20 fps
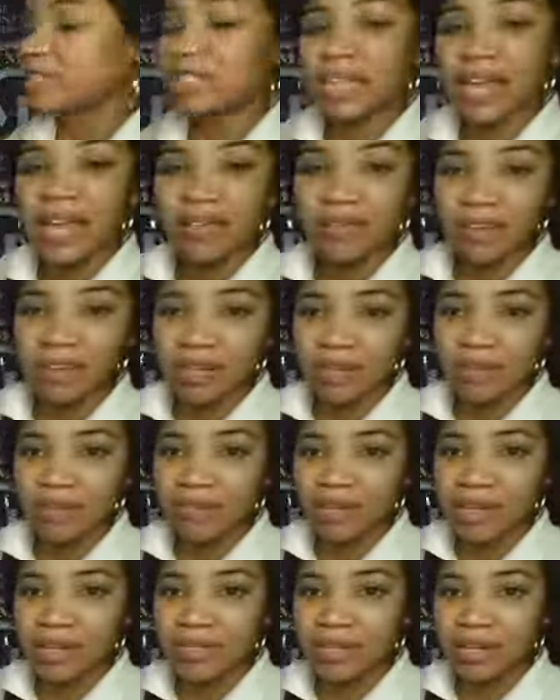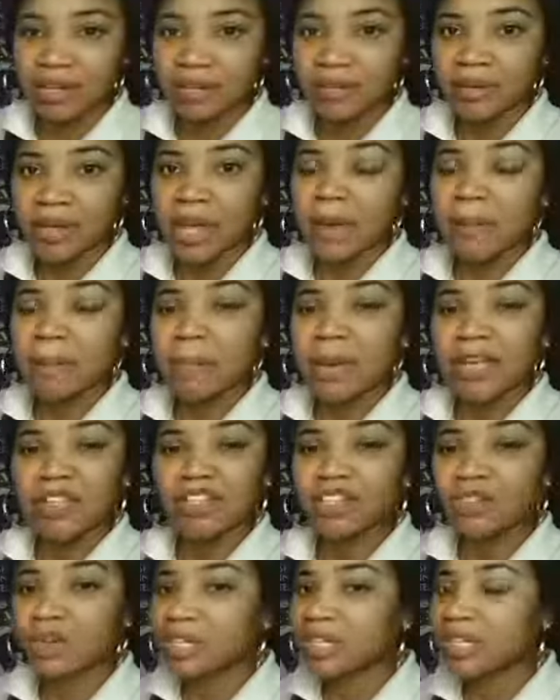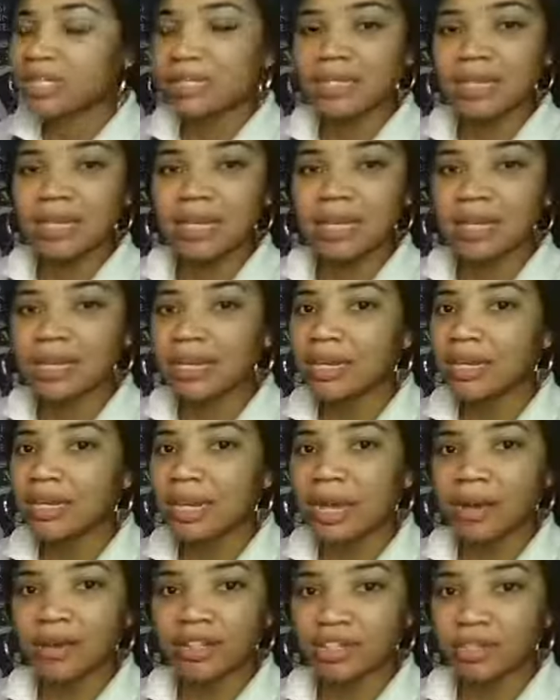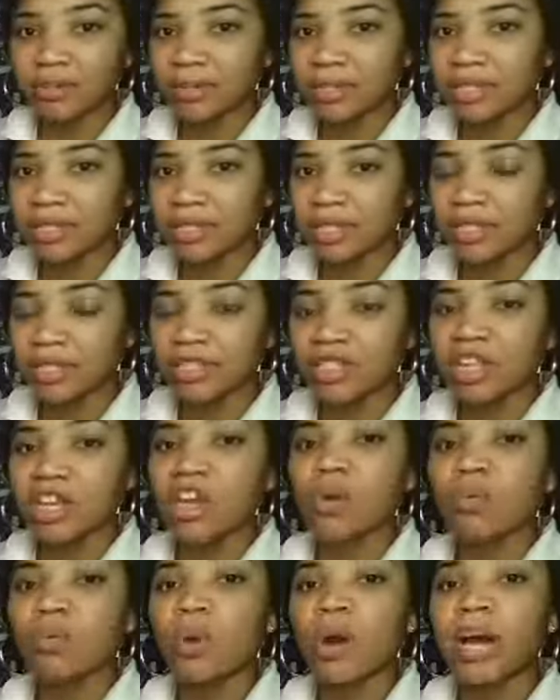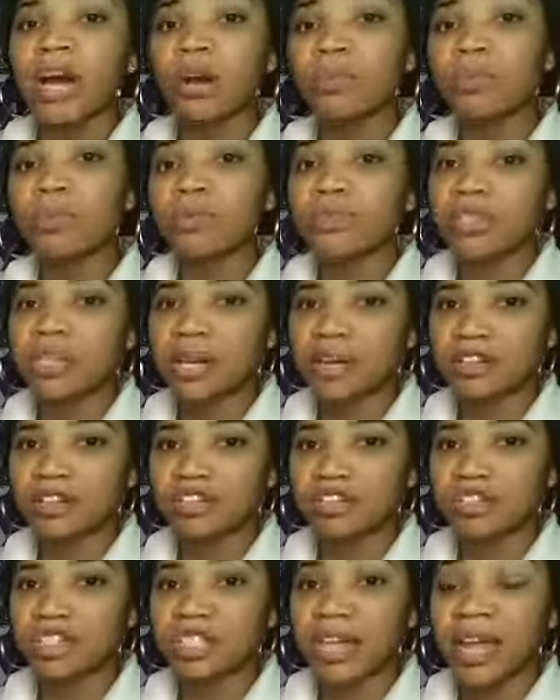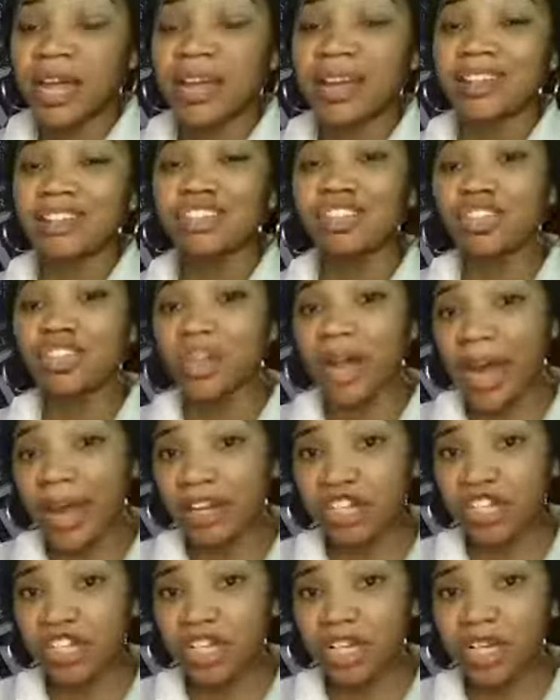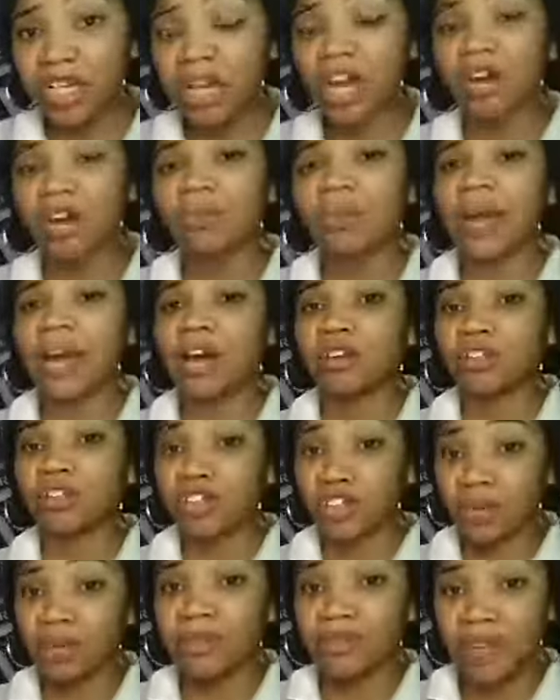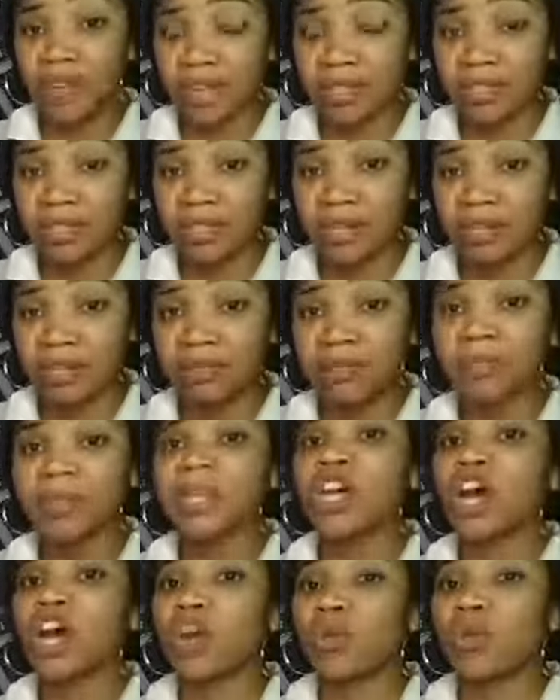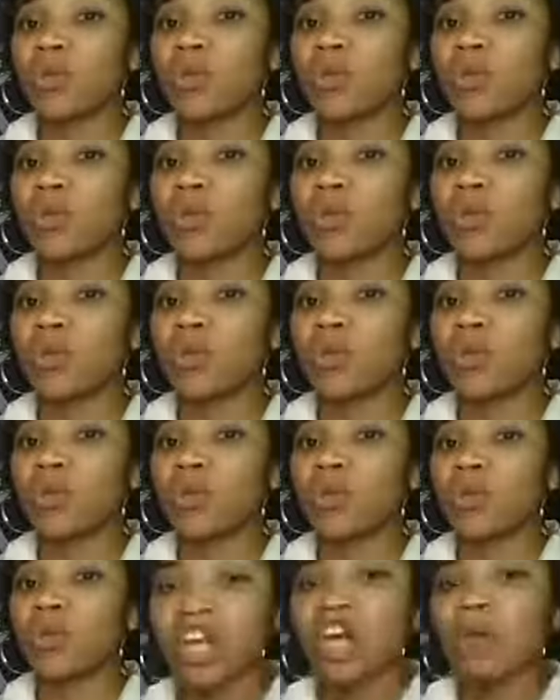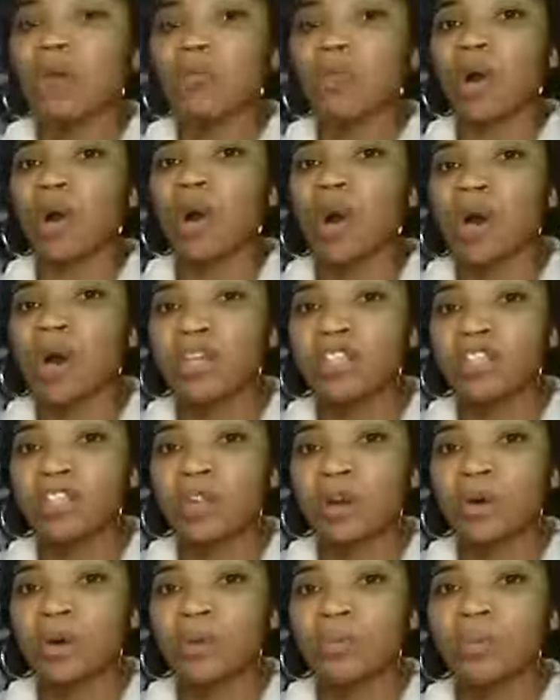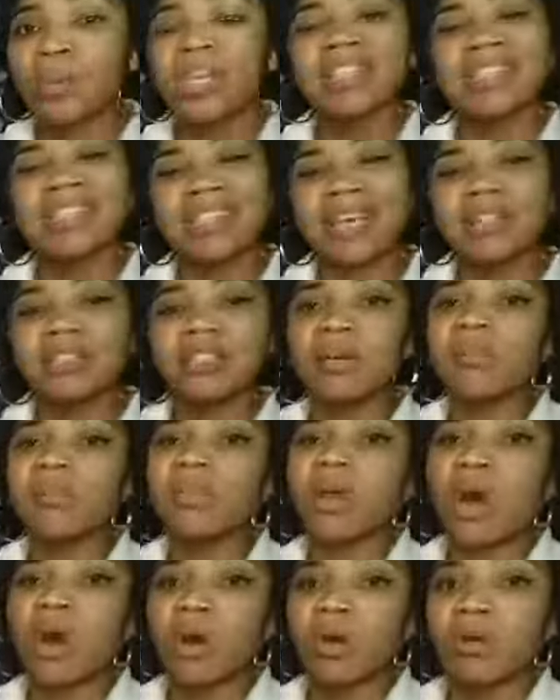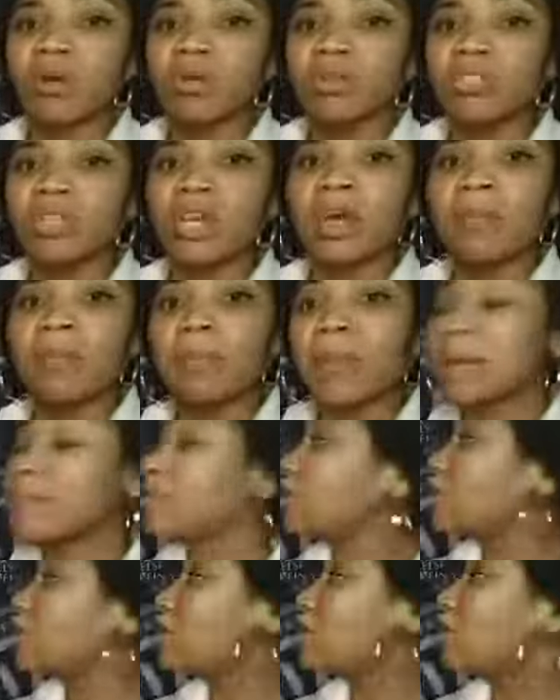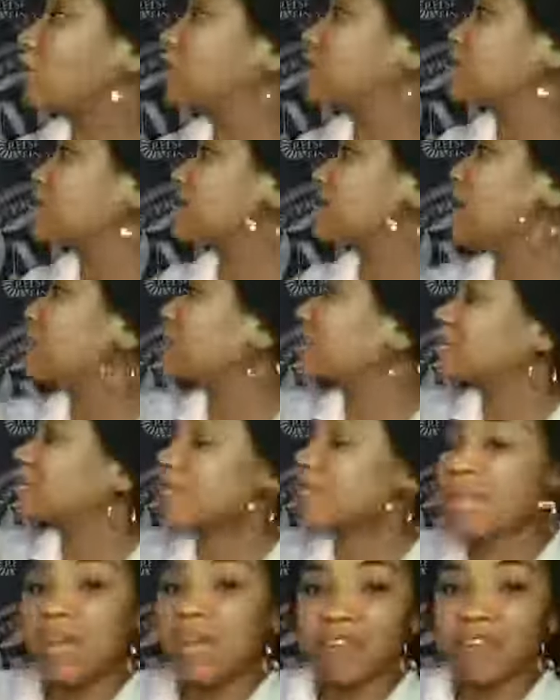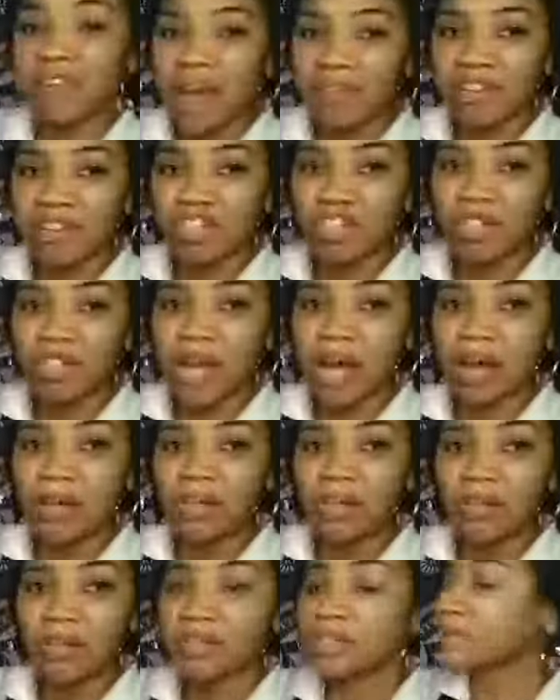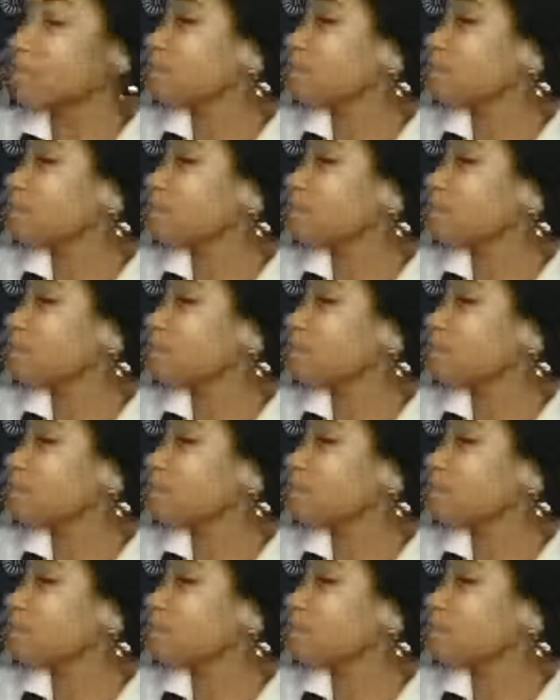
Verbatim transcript: saving and investing based on these key characteristics will help you to understand strategy around your investing, around your saving, but also set some goals. Maybe the goal is I'm going to save five hundred dollars.